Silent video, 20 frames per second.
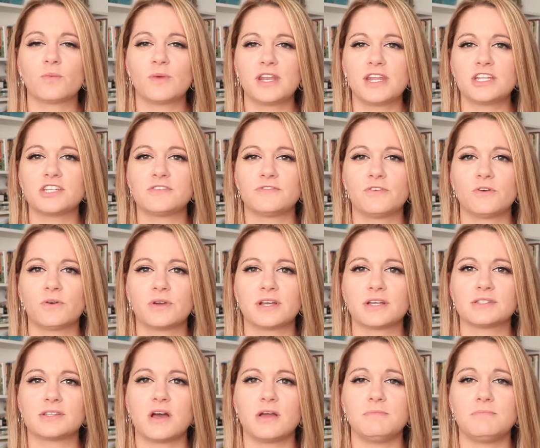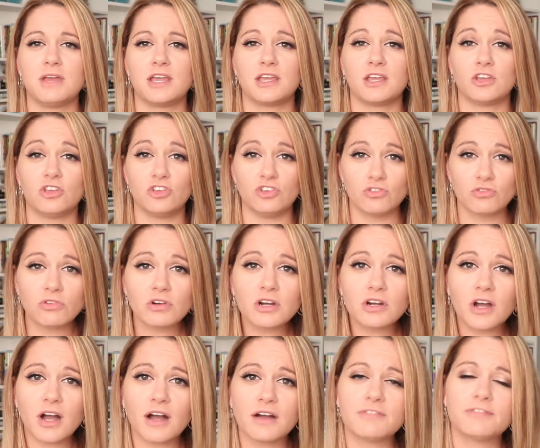we need to focus on making your
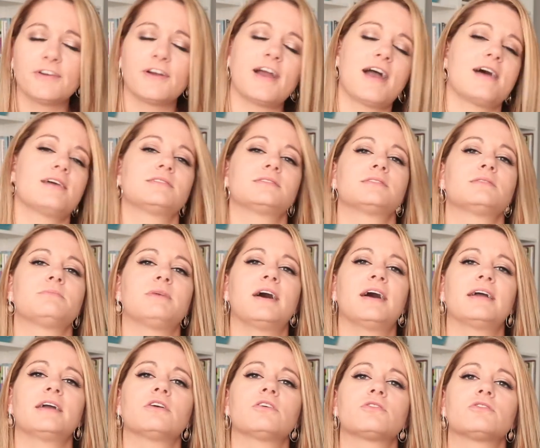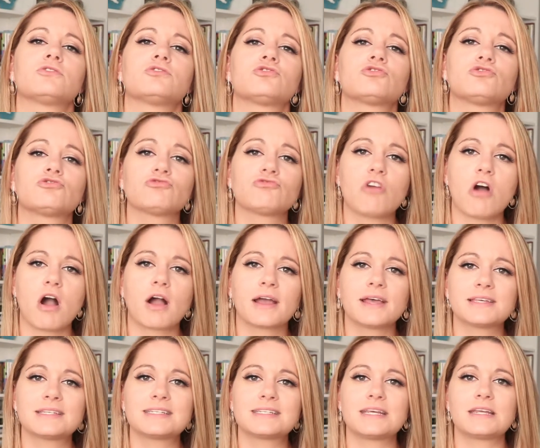offer as the buyer the
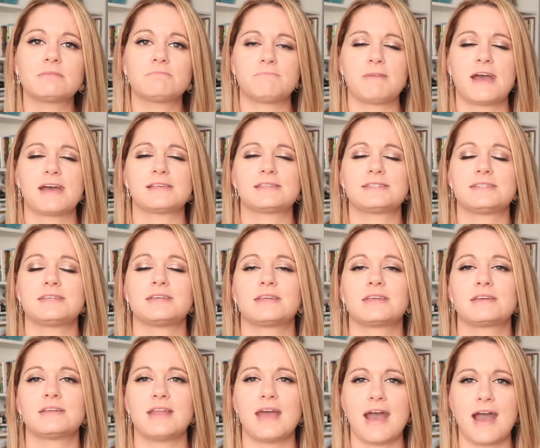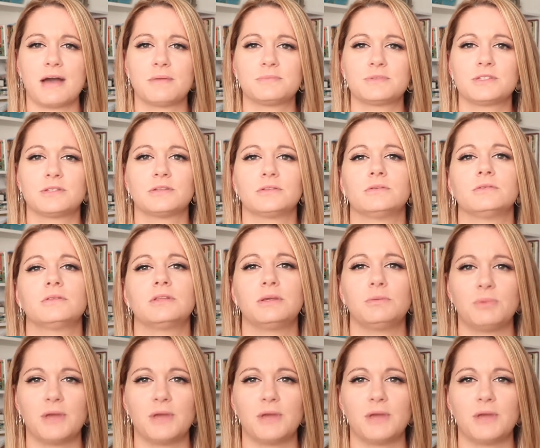strongest and best it can absolutely